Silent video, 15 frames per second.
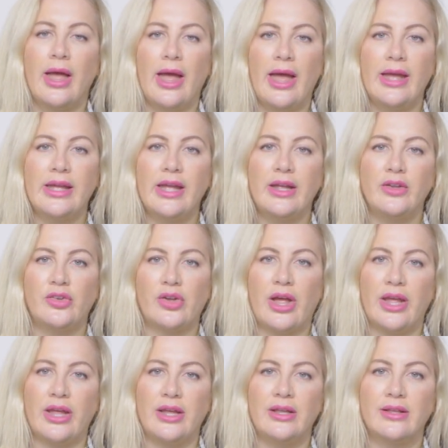
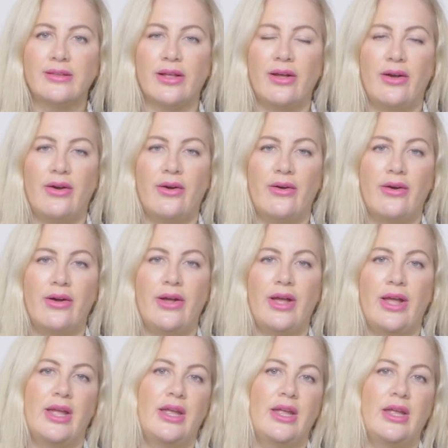AHAs are
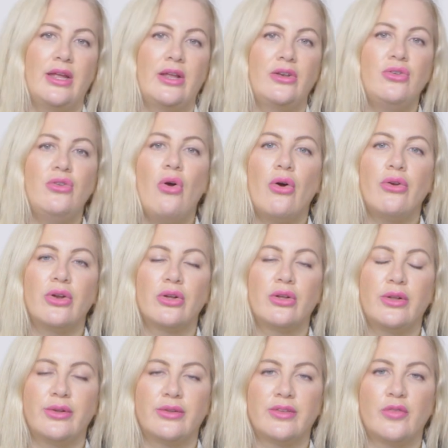a
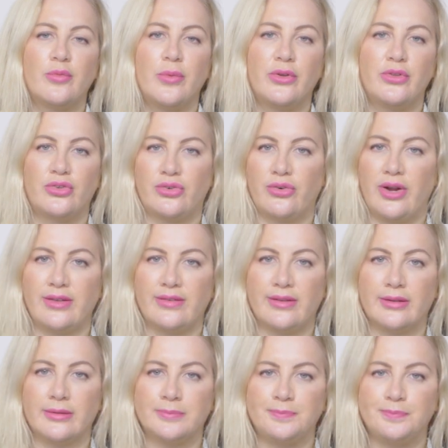non-occlusive
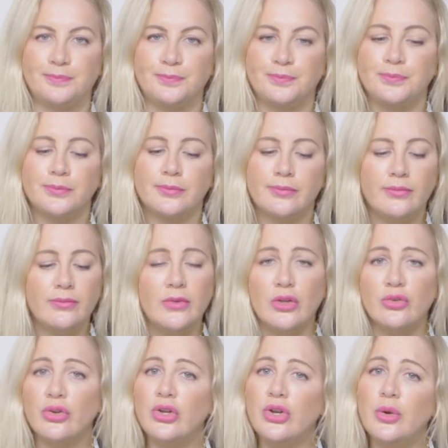moisturiser.
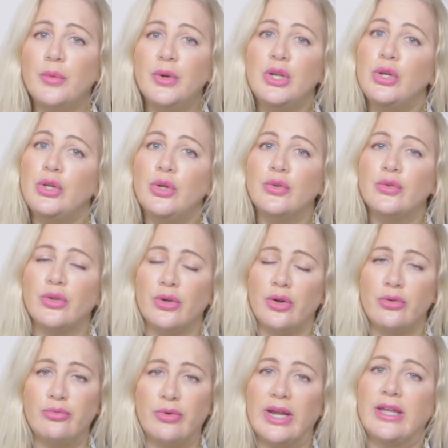So when you use
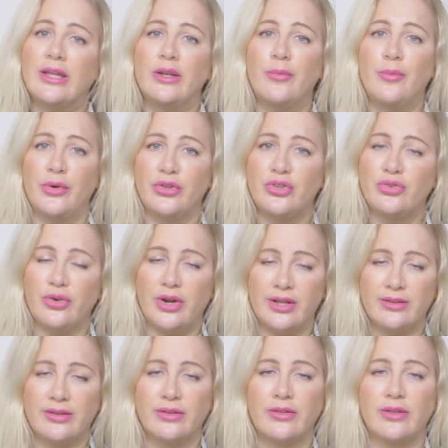a regular
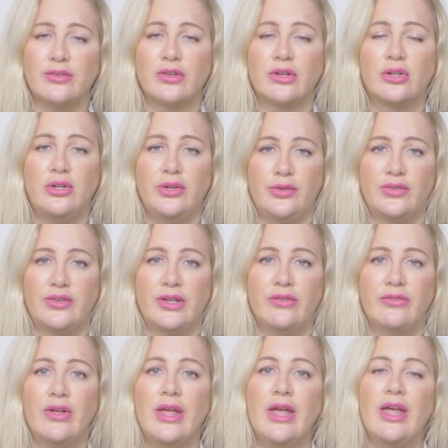moisturiser that's
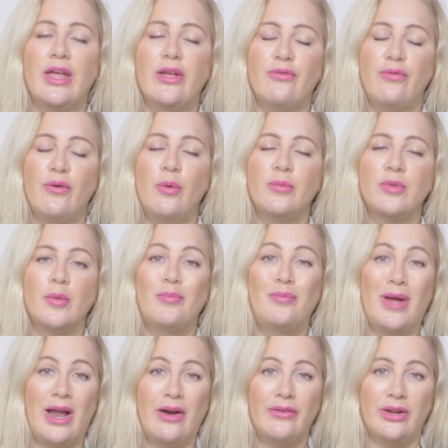occlusive, it forms a
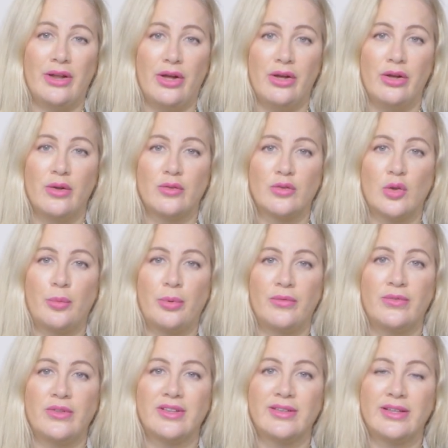barrier on top
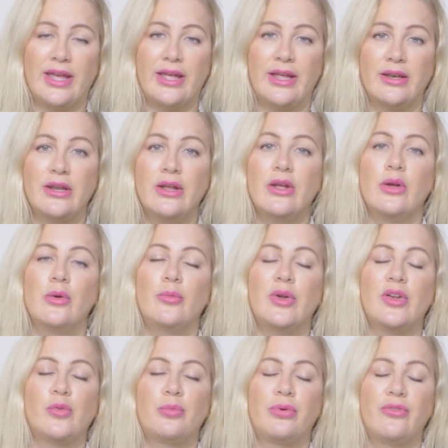of the skin
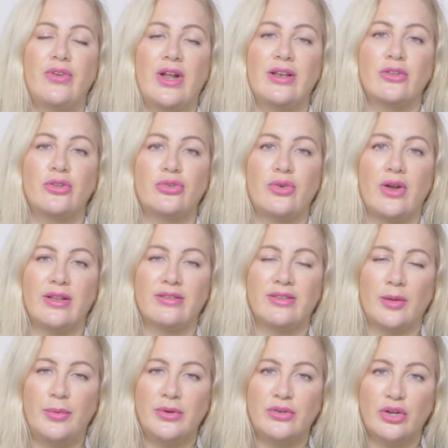which prevents
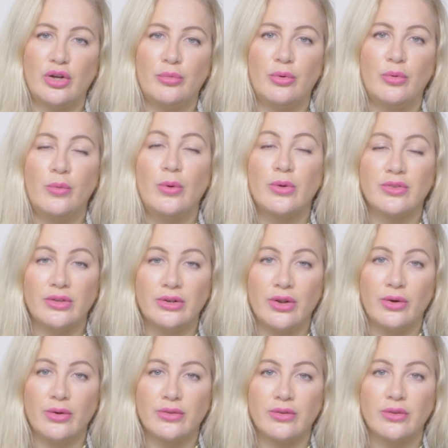transepidermal water
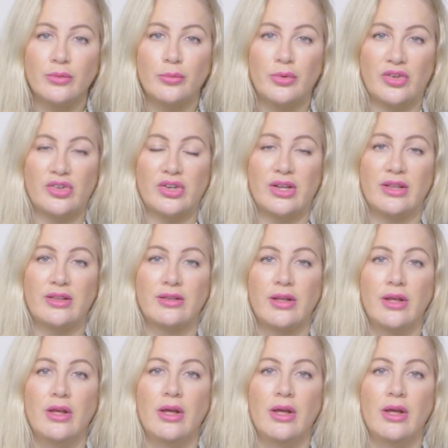loss, which is